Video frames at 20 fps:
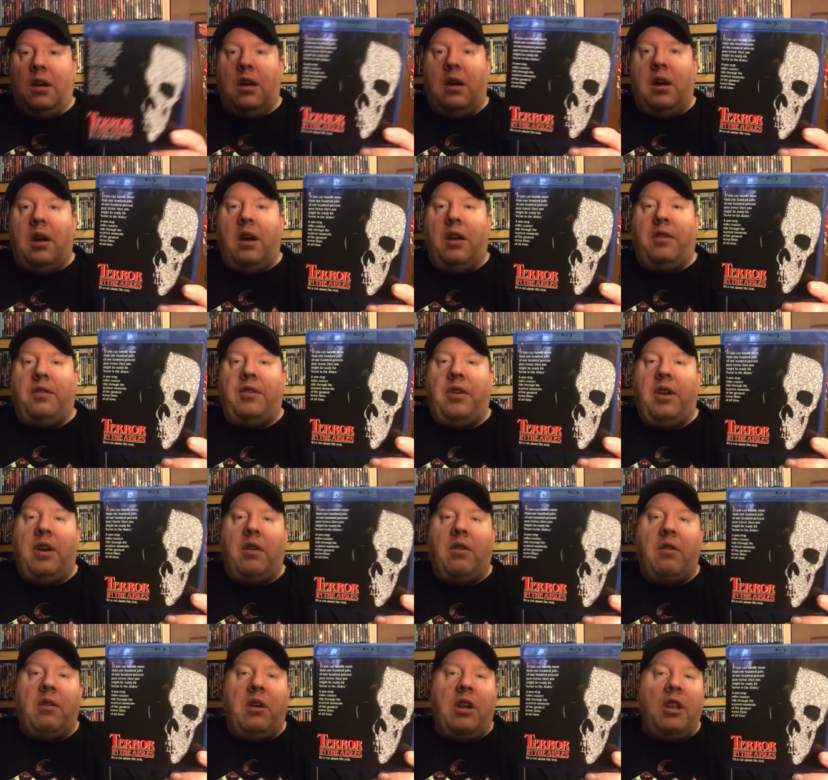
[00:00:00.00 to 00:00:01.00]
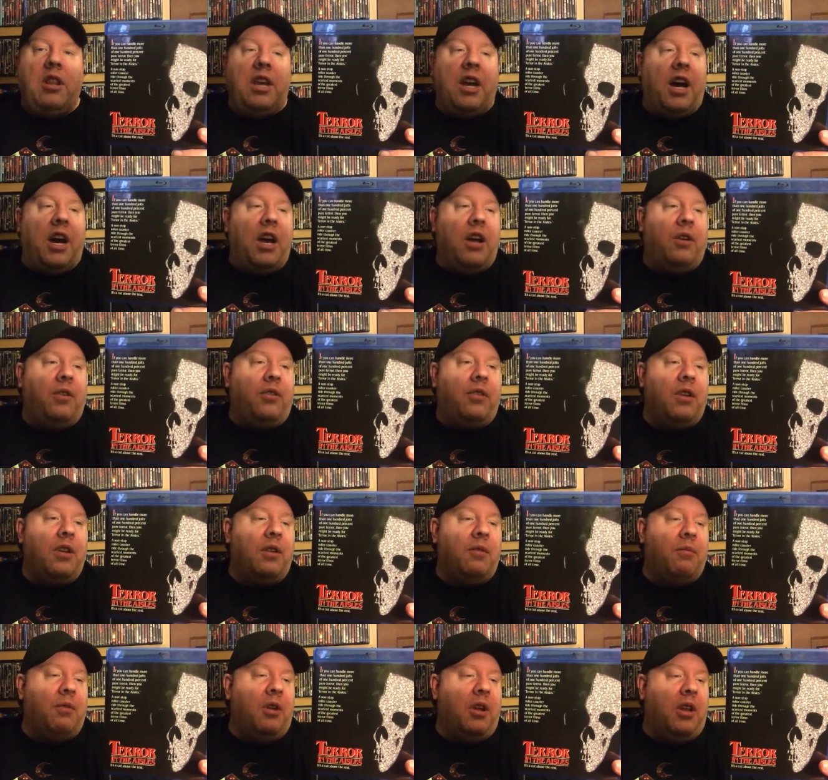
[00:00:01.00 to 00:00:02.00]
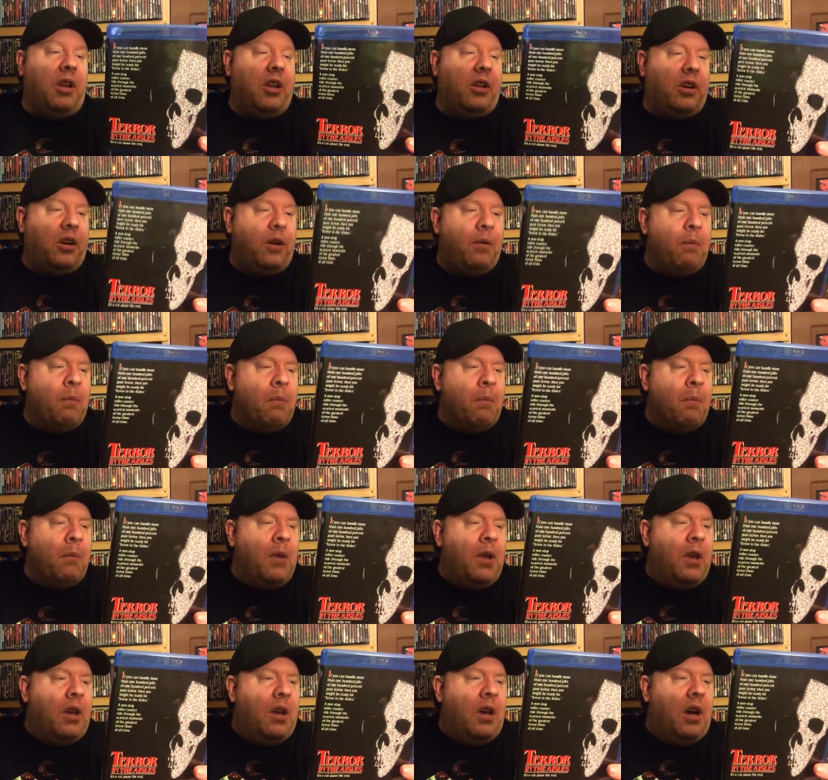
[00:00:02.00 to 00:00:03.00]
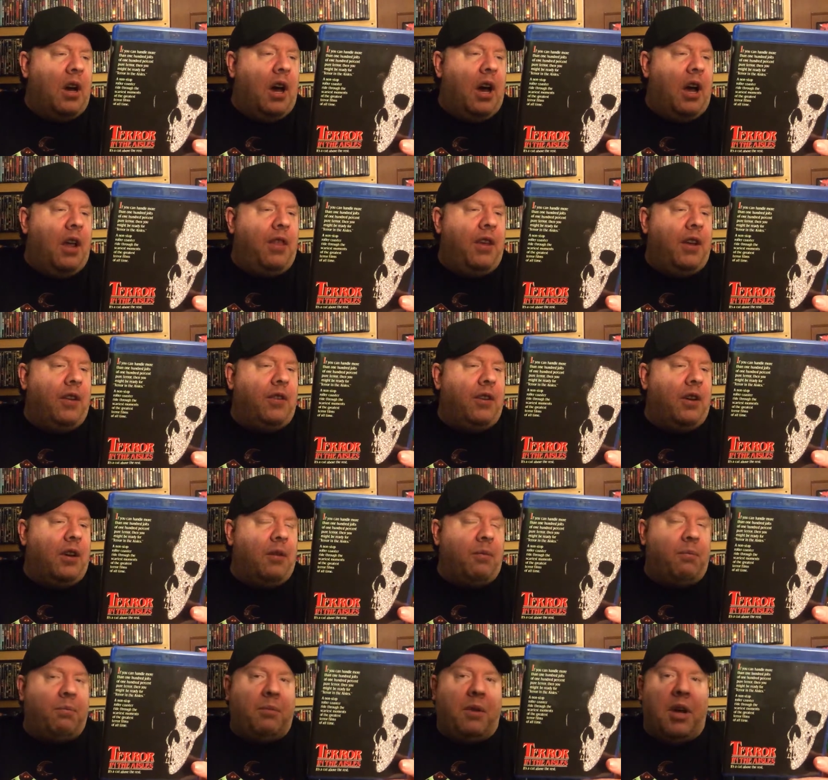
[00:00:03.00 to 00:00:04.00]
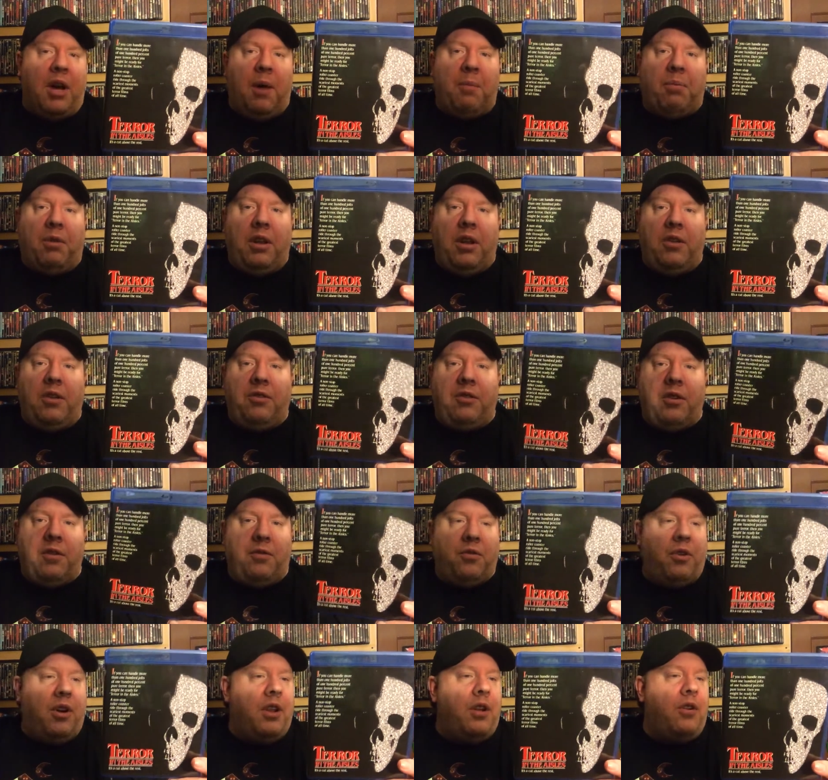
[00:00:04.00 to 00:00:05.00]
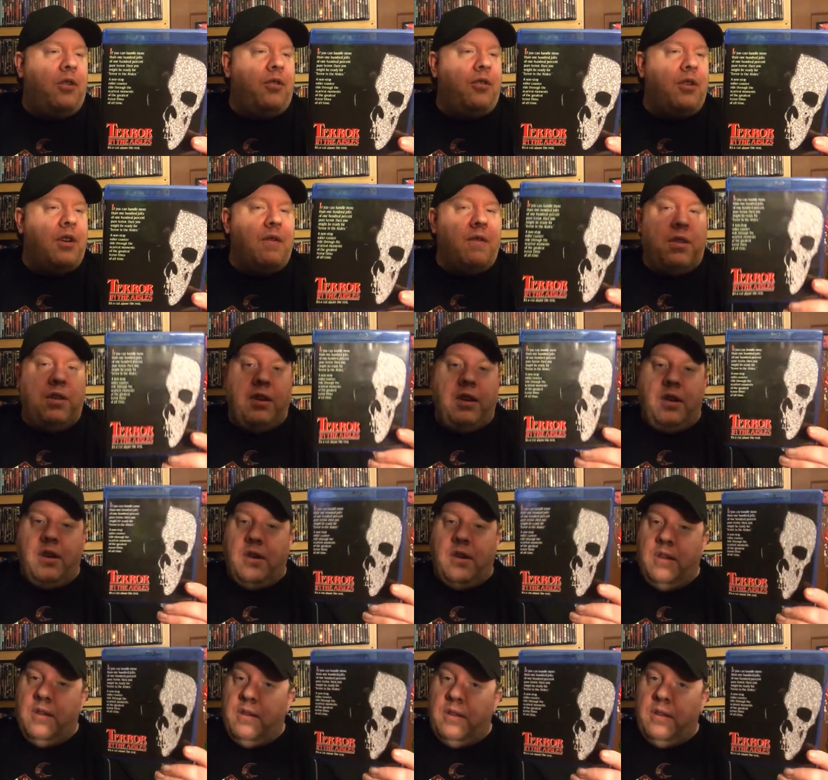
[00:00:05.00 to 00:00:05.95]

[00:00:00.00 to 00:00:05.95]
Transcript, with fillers: Uh, Terror in the Aisles, another I think it's a compilation of trailers and everything.